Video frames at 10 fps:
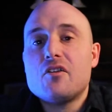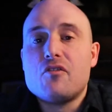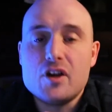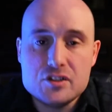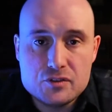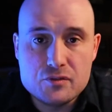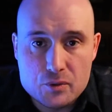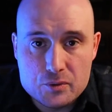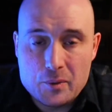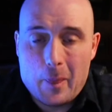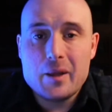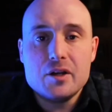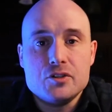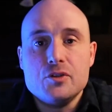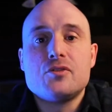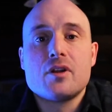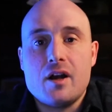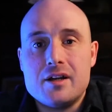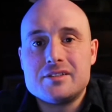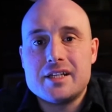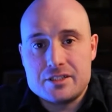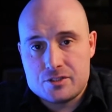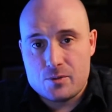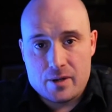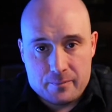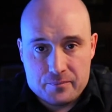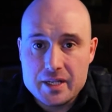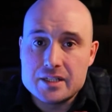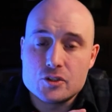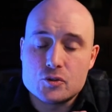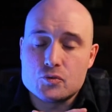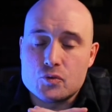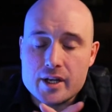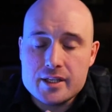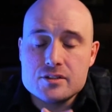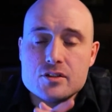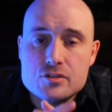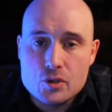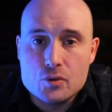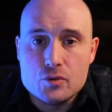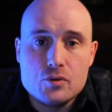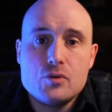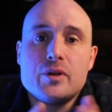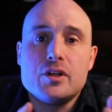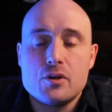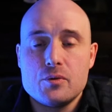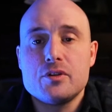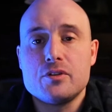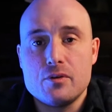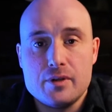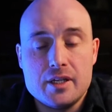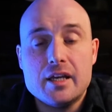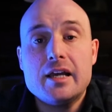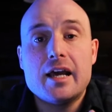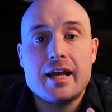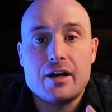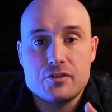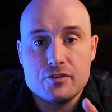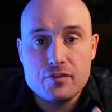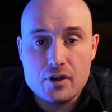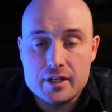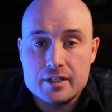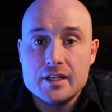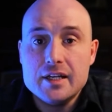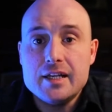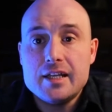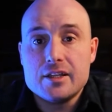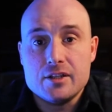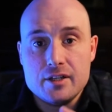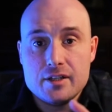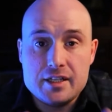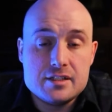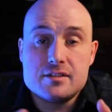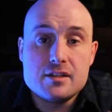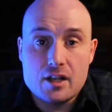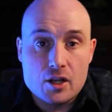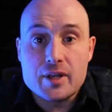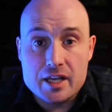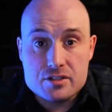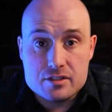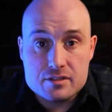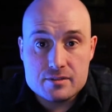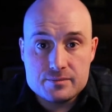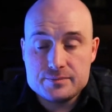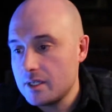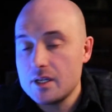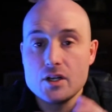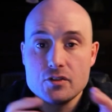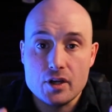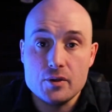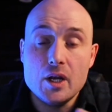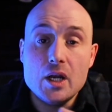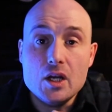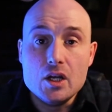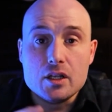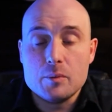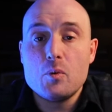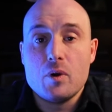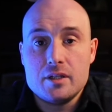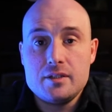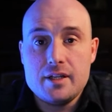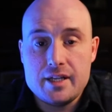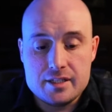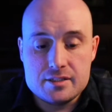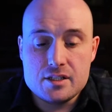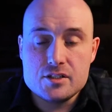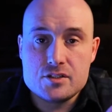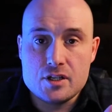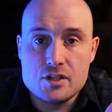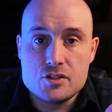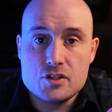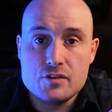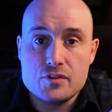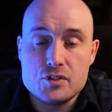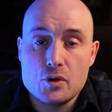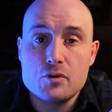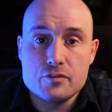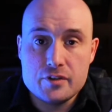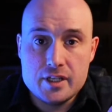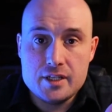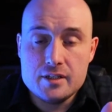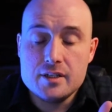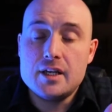first of all, utilize Instagram. It's a great tool when you know what you're doing and how to find these locations. So number one is search photography